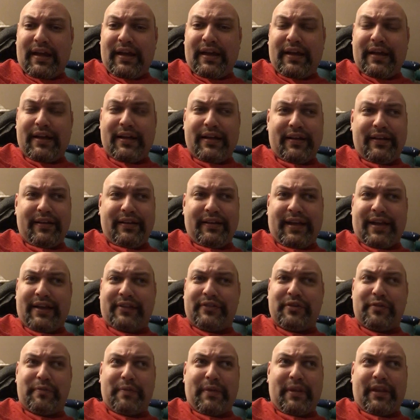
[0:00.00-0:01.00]
uh, yeah, it
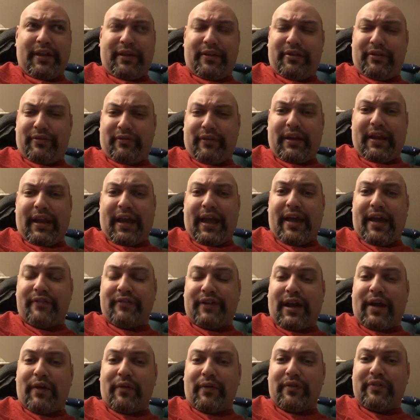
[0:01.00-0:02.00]
took me like three and a half
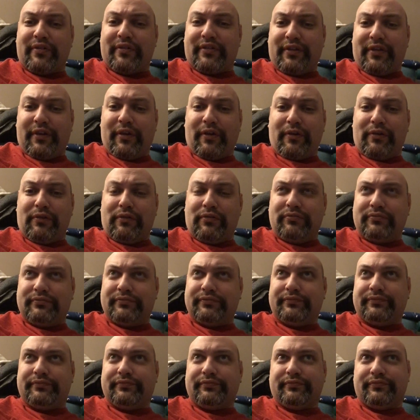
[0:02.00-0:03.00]
hours to go
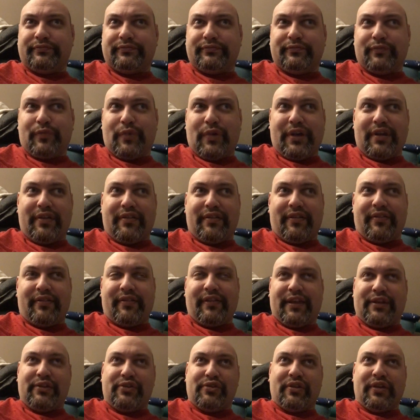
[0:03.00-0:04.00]
what is
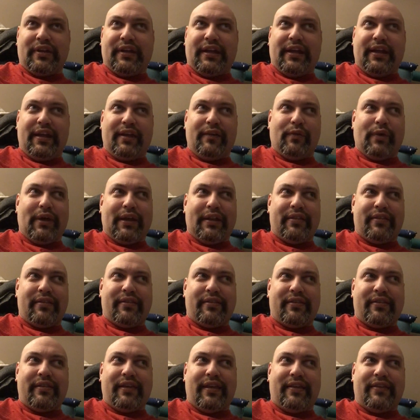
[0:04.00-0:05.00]
essentially what
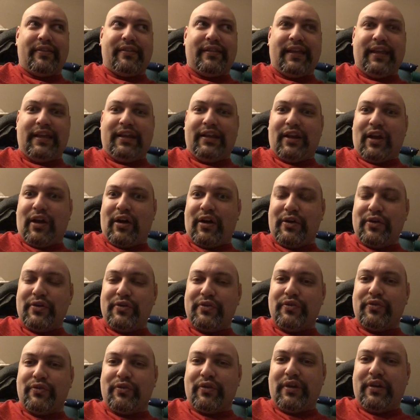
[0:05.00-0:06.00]

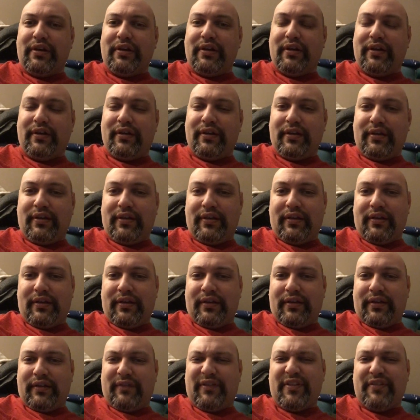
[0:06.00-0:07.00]
1600
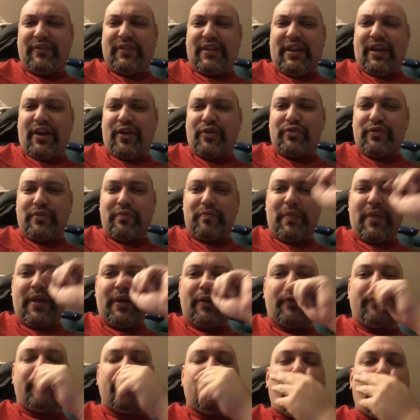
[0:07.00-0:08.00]
1500
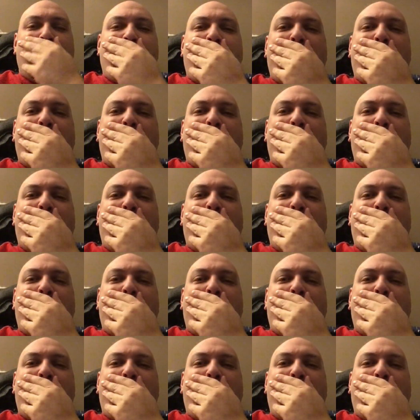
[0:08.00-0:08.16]
meters